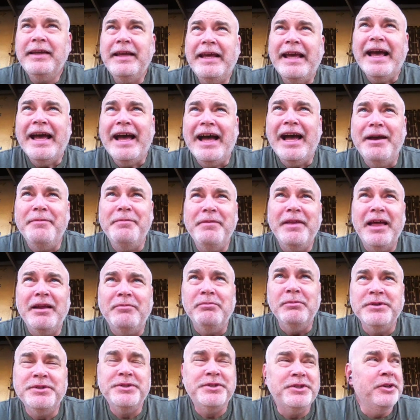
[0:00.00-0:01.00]
Yeah, I'm
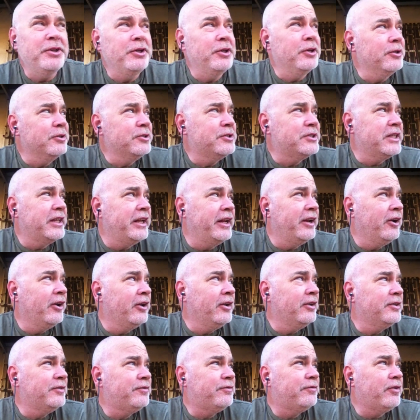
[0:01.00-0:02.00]
that Mzungu sitting
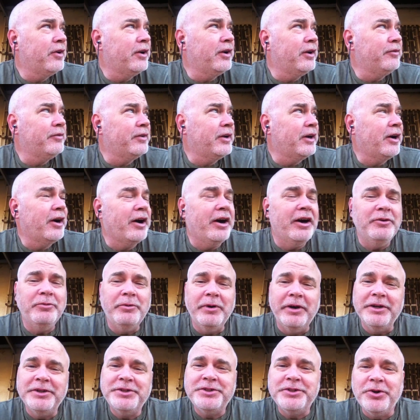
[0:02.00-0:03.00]
on the front of a
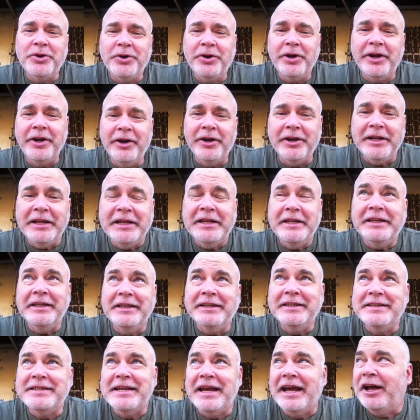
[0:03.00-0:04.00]
hardware store here in
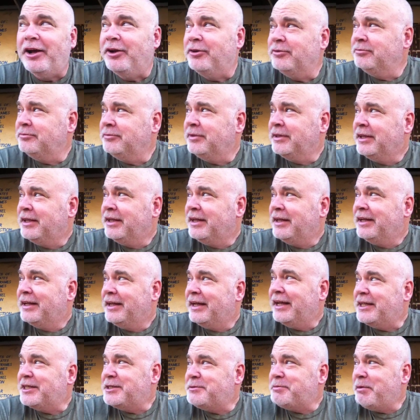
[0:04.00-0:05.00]
Indian Town.
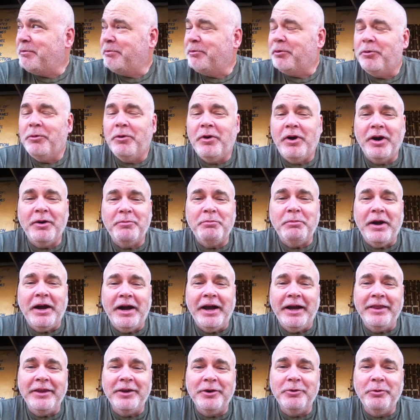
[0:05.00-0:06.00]
As people walk
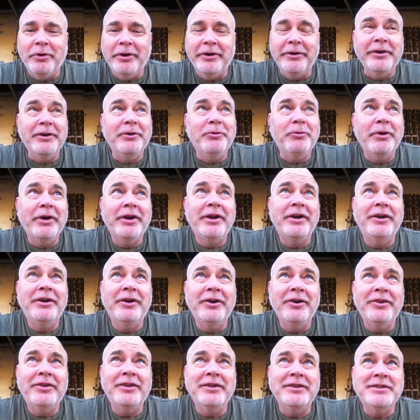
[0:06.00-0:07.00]
by, they're wondering, what on
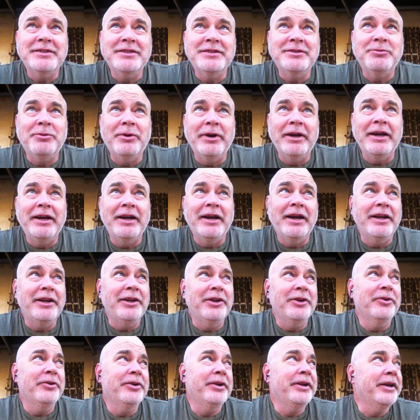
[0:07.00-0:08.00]
earth is this white guy
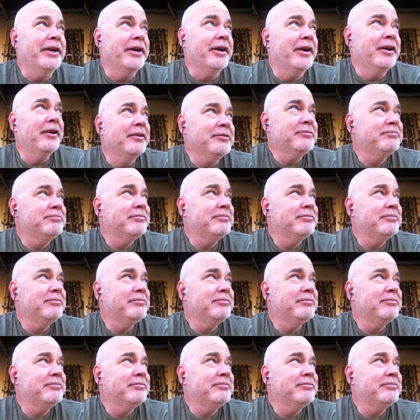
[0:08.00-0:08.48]
doing here?